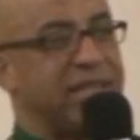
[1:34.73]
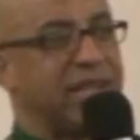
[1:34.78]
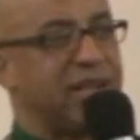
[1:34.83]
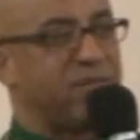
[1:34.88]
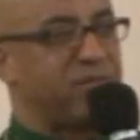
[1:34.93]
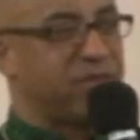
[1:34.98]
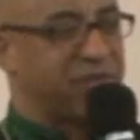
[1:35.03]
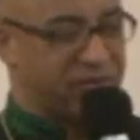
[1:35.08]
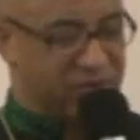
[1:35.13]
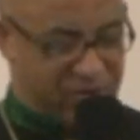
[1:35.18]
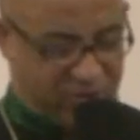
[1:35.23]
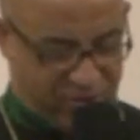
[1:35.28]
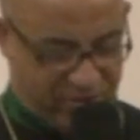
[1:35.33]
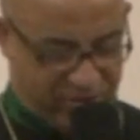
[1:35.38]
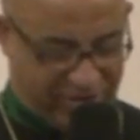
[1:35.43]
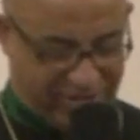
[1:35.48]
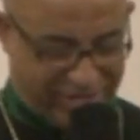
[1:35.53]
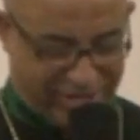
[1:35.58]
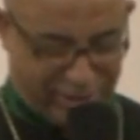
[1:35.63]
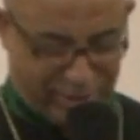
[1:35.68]
that before.
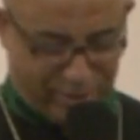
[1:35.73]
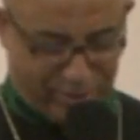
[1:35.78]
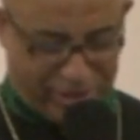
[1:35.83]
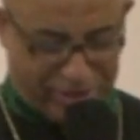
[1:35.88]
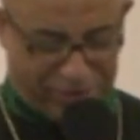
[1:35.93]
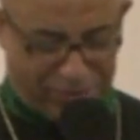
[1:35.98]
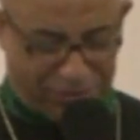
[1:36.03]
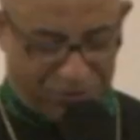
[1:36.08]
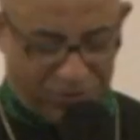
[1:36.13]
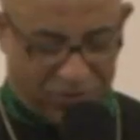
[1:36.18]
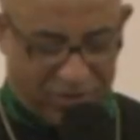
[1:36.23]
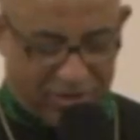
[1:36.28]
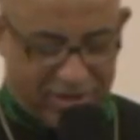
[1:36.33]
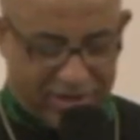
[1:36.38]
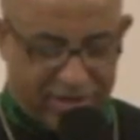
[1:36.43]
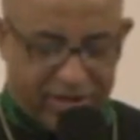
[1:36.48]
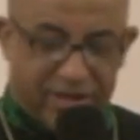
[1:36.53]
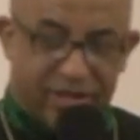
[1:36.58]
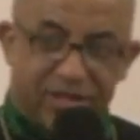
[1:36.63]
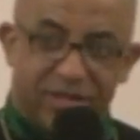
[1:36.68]
Amen.
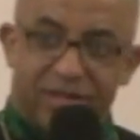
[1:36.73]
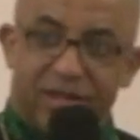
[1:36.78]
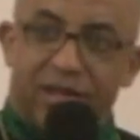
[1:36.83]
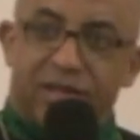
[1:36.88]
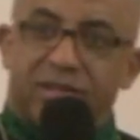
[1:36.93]
John